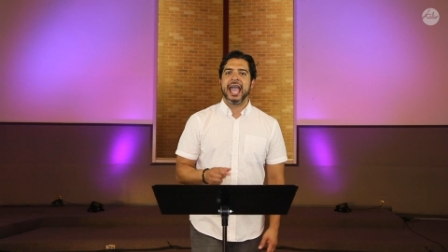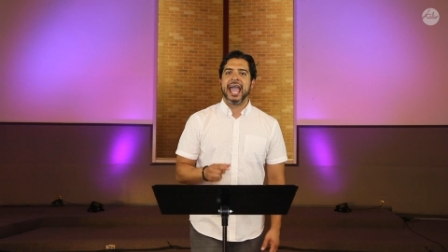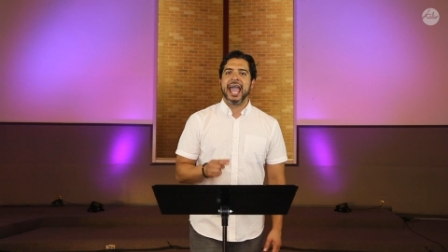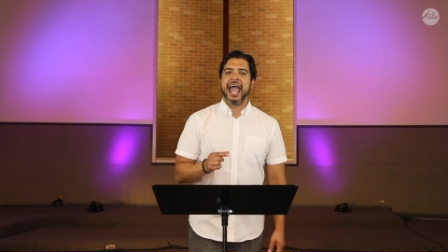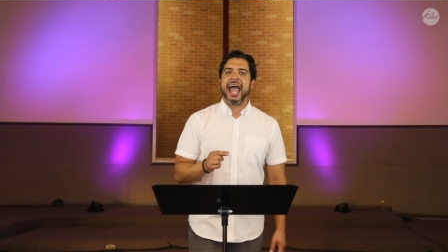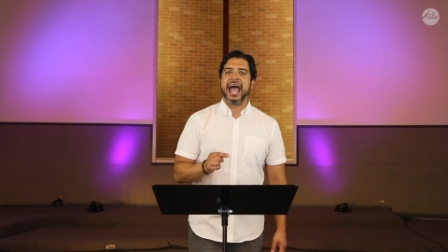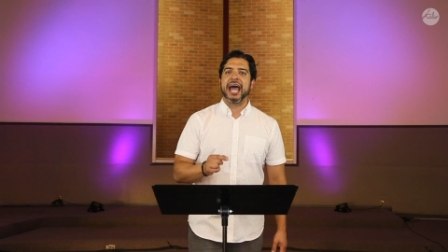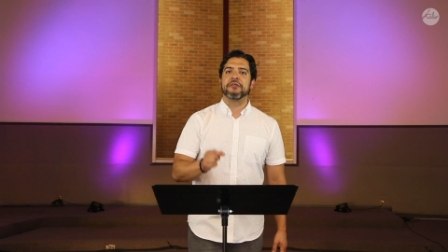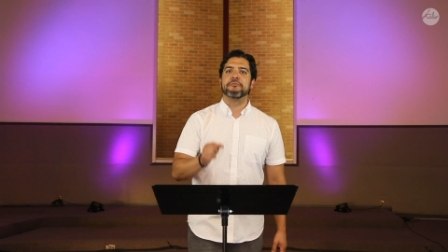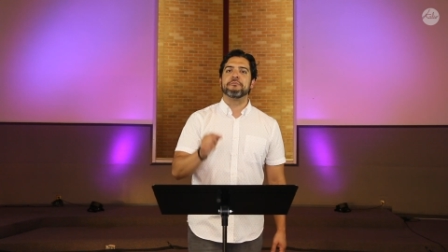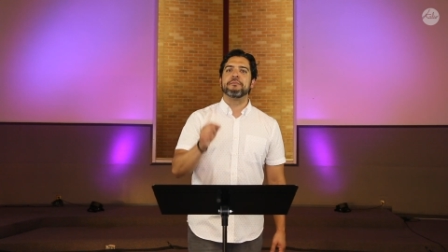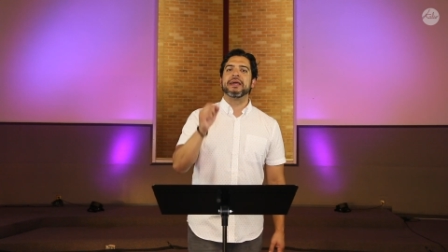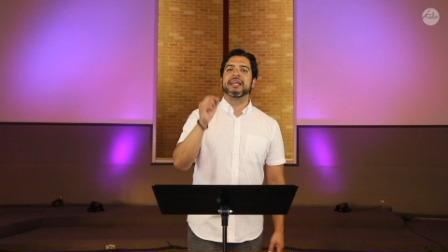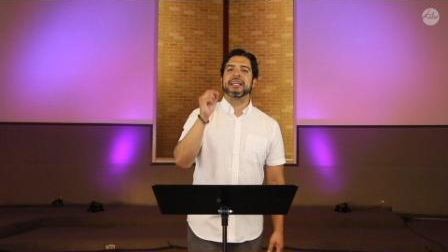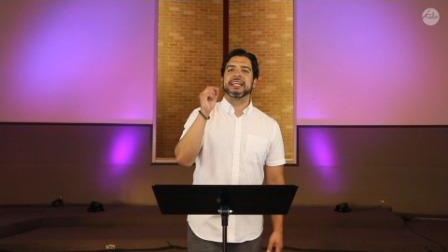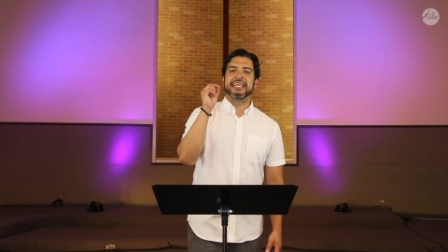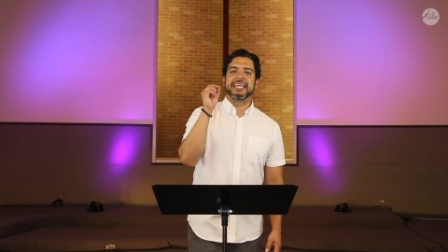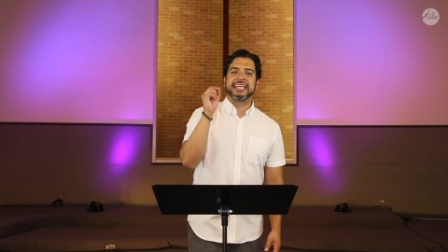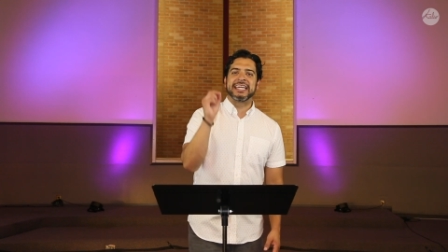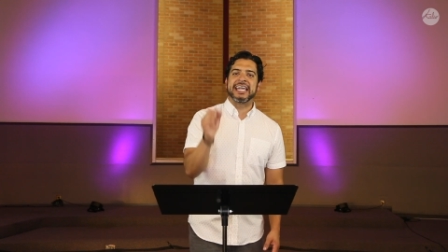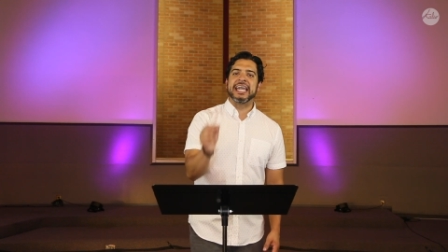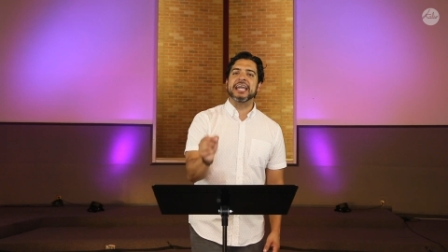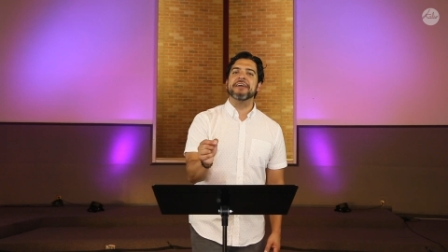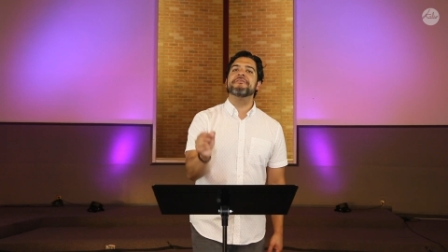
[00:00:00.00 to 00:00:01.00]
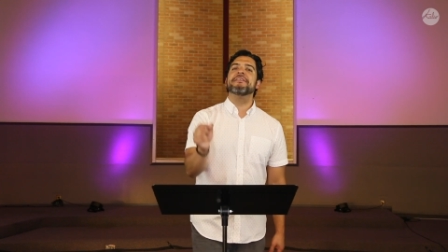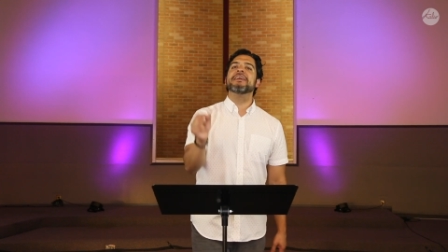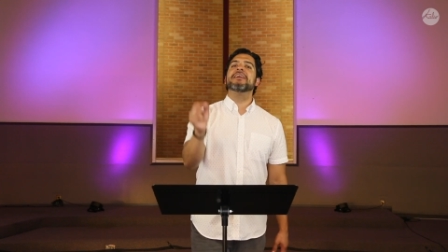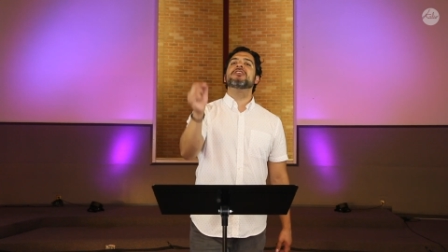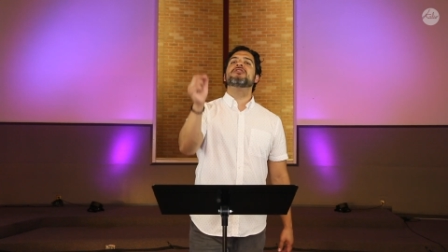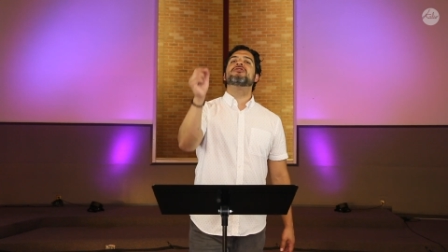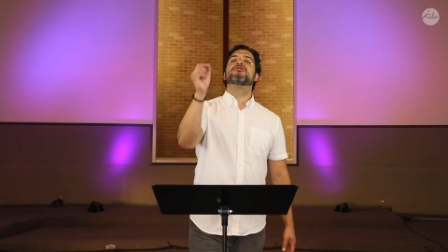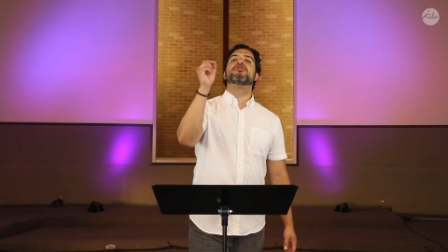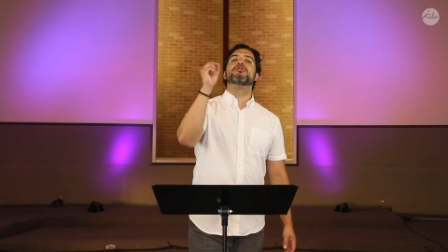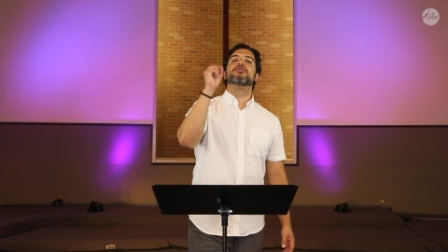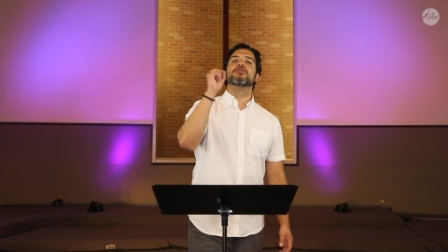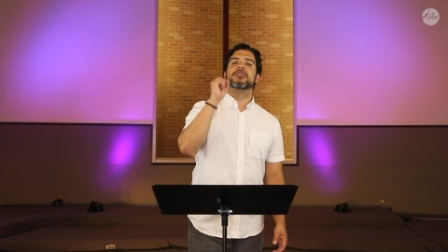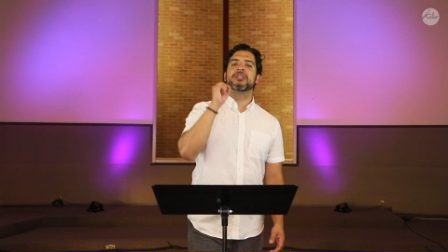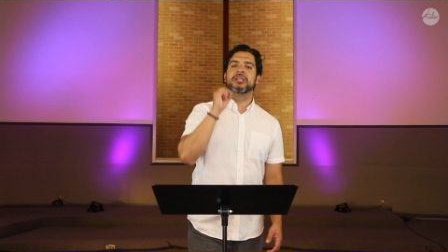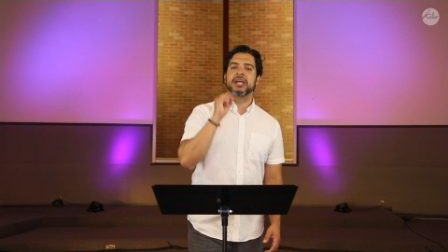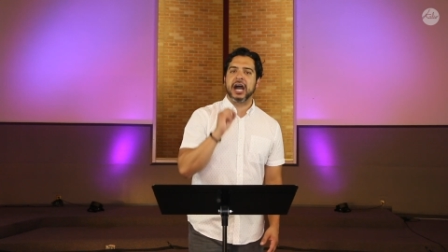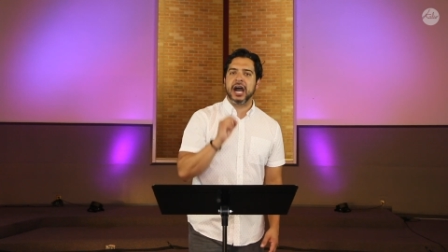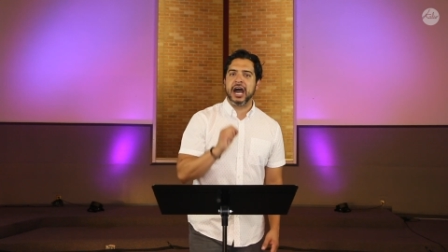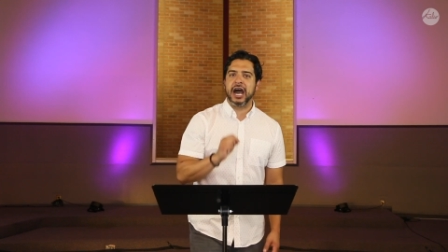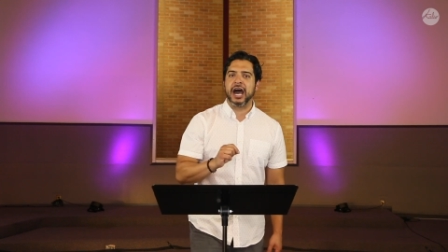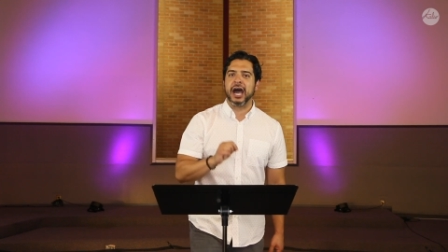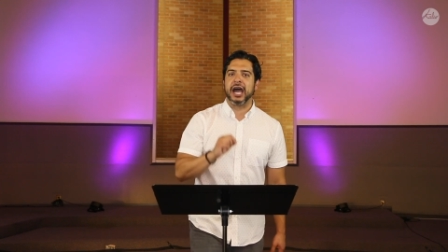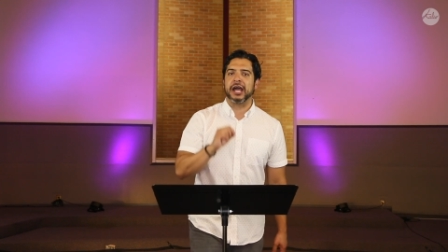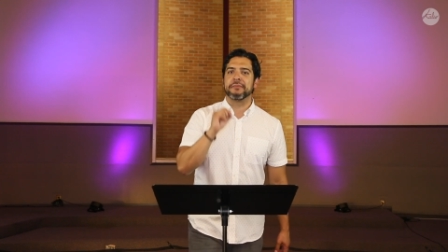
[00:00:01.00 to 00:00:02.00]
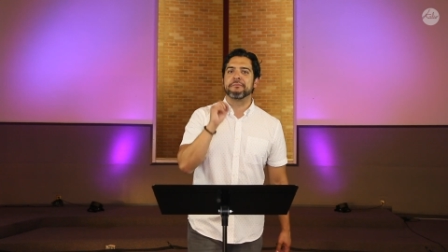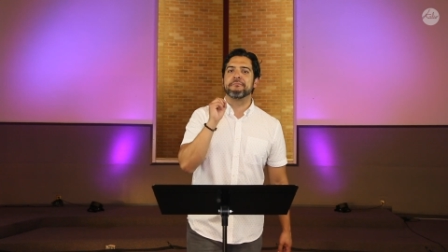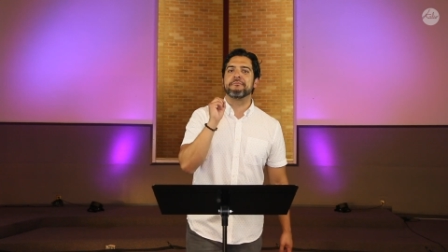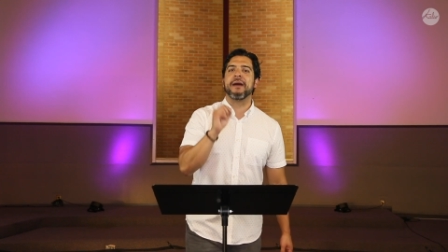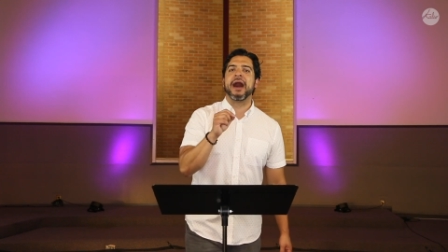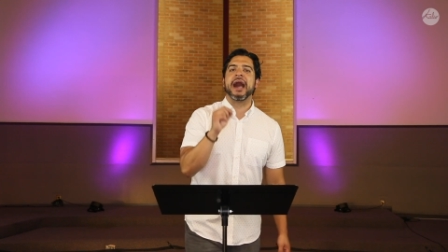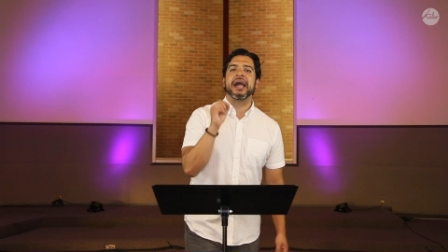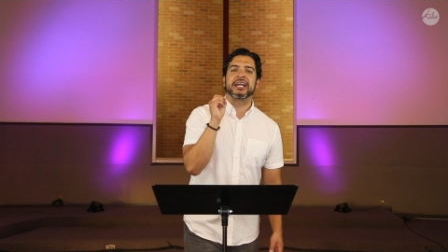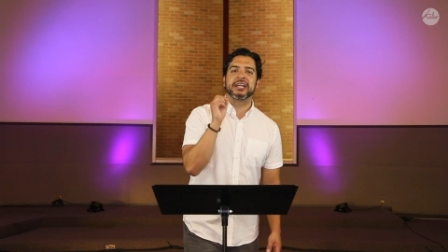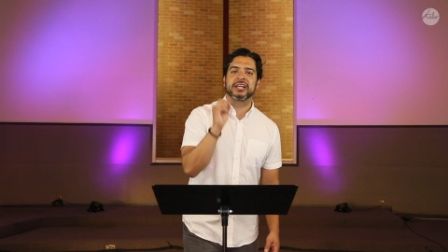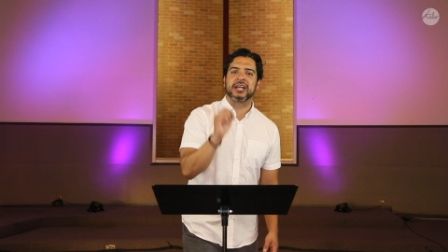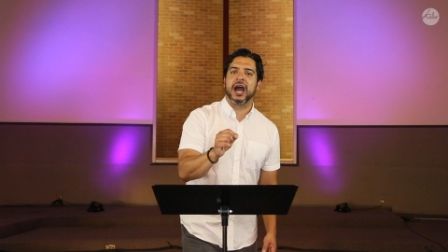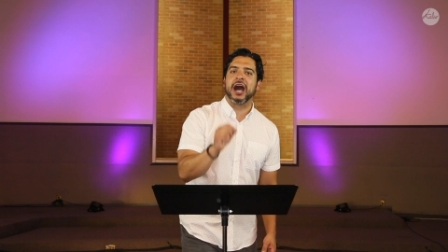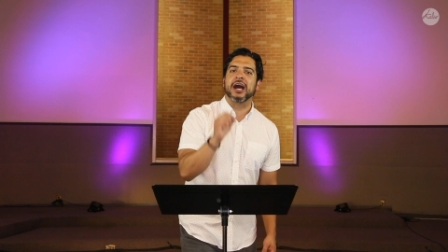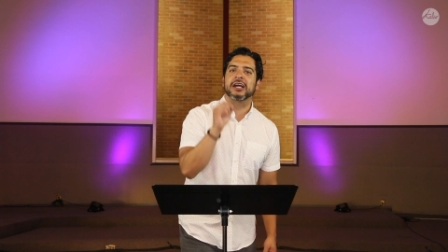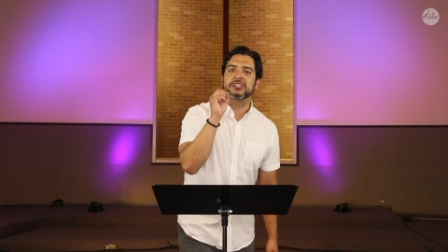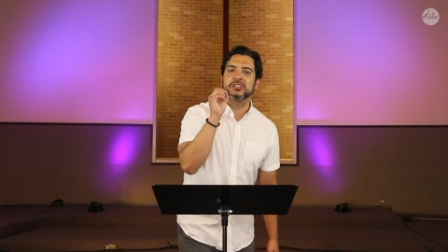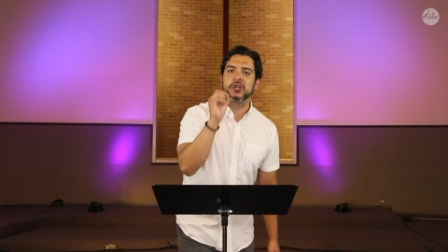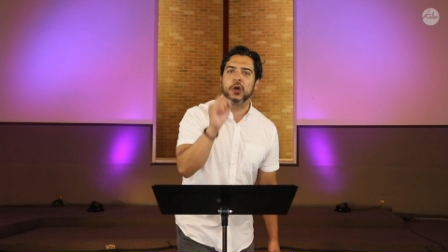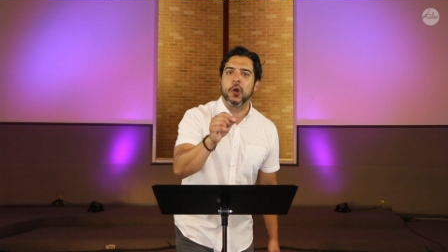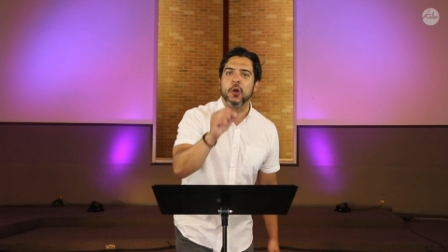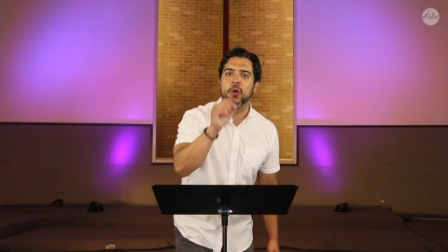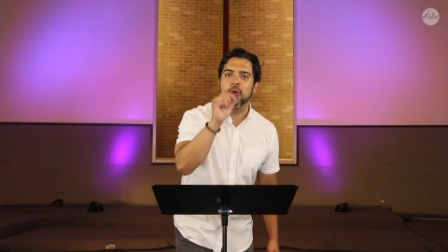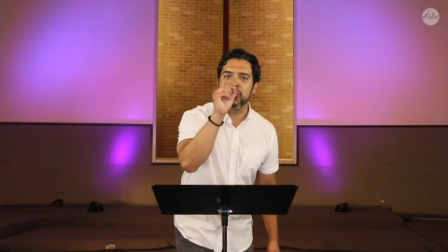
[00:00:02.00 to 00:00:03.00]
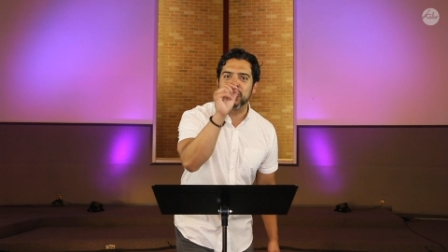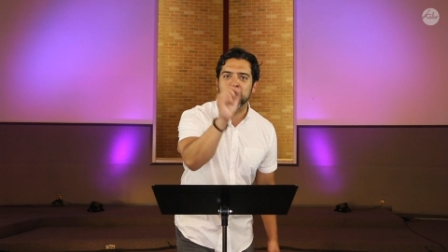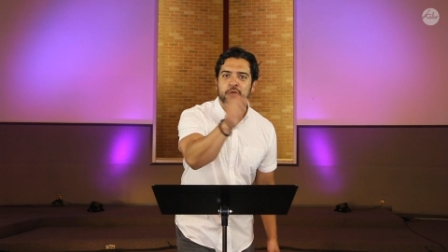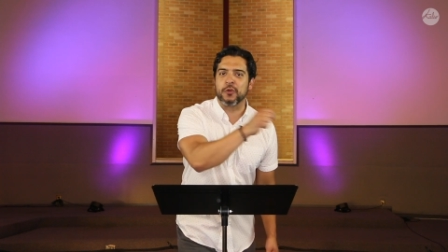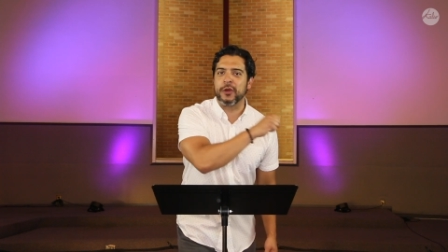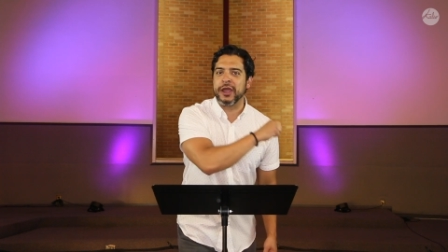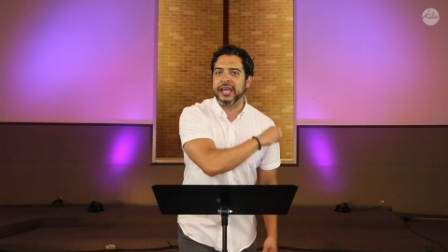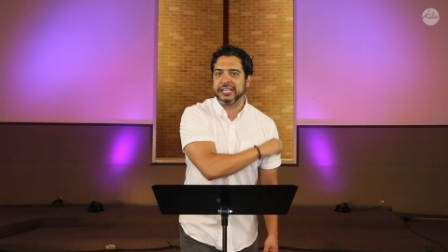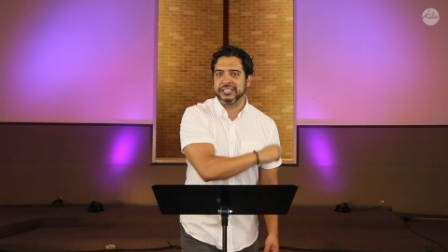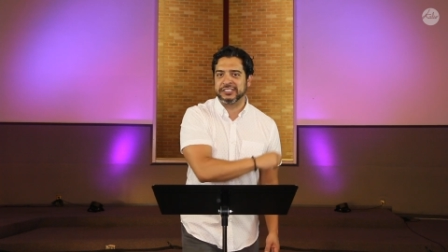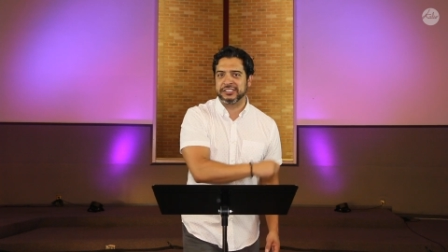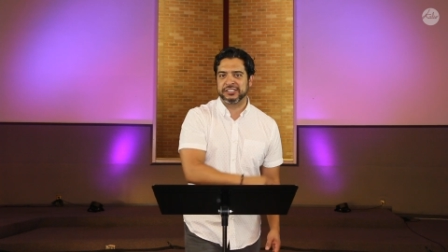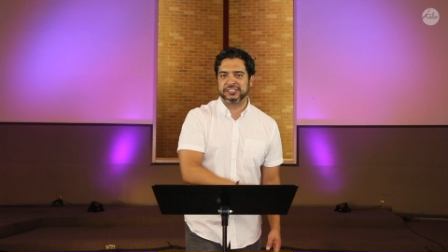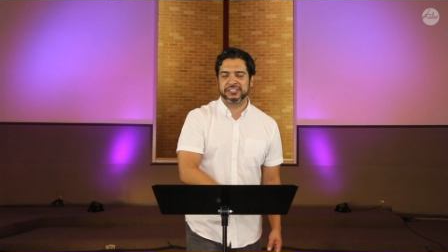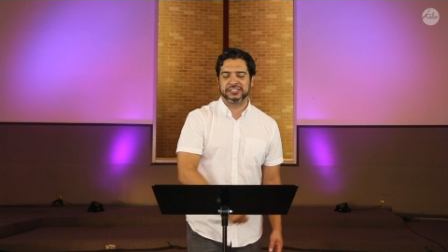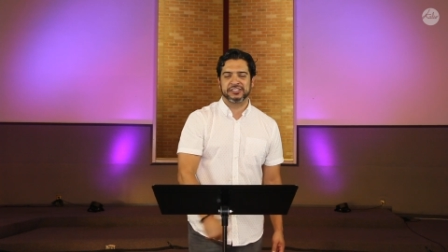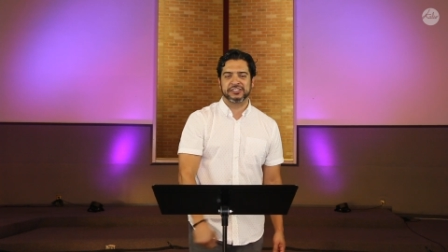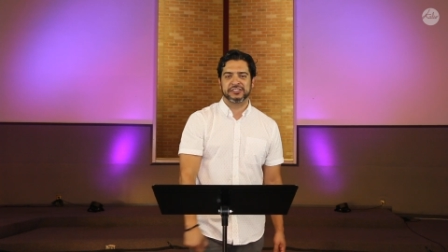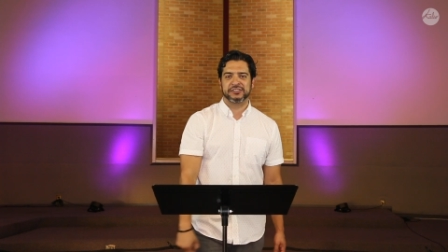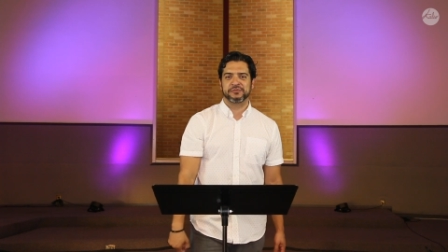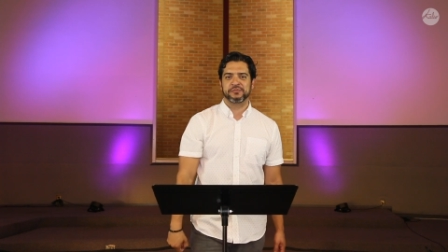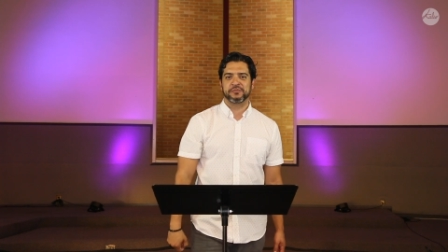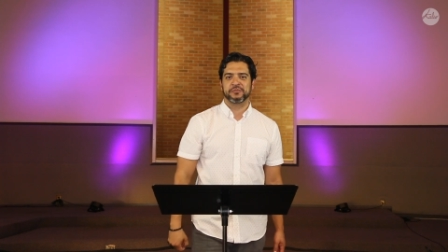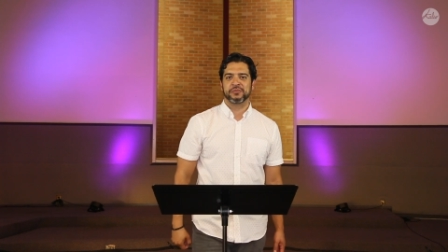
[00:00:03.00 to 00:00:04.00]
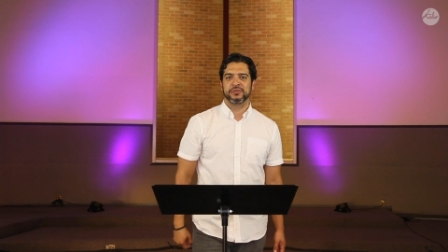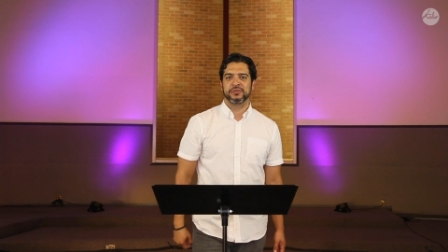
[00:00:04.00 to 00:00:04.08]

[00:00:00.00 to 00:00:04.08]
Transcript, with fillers: had been given to God by God's own grace.